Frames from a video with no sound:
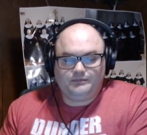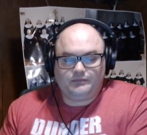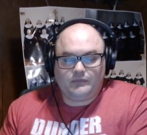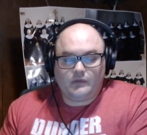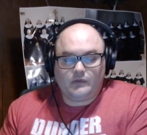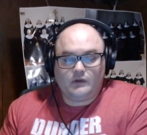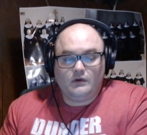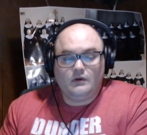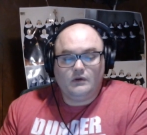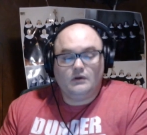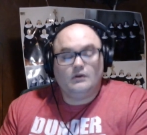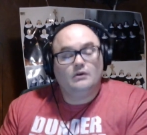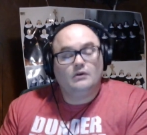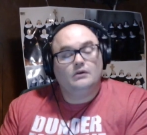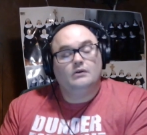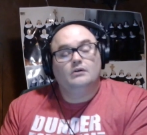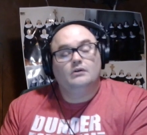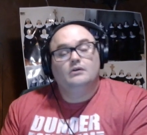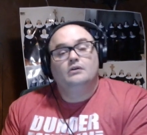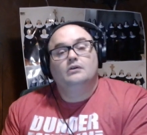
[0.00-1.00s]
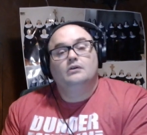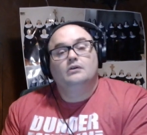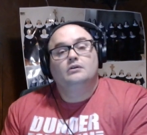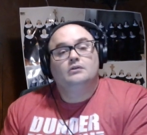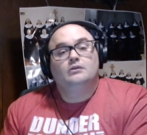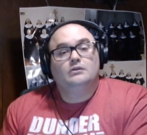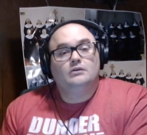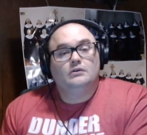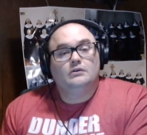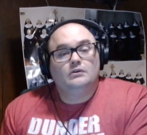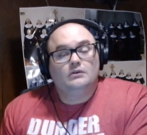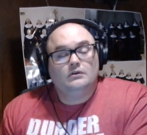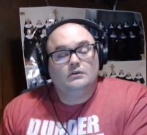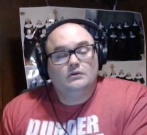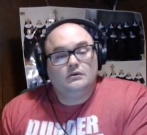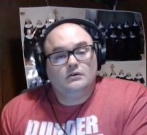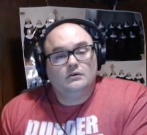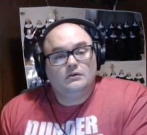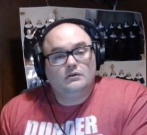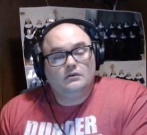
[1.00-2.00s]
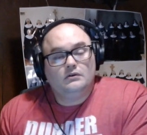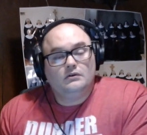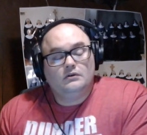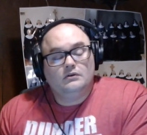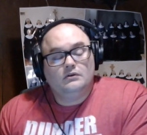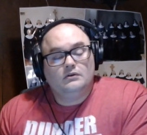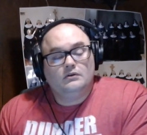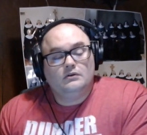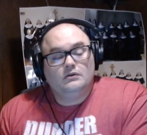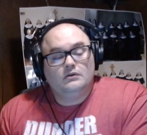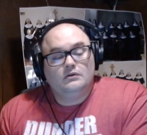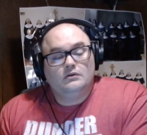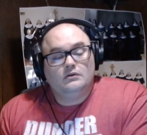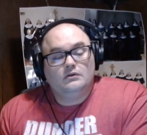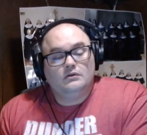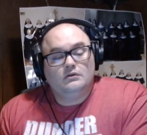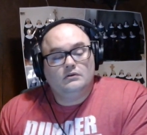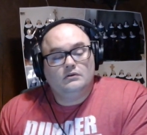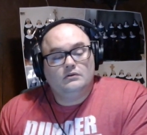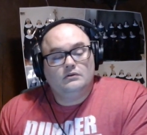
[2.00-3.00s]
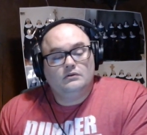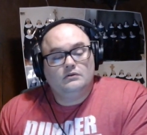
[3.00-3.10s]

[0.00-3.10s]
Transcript: (silence)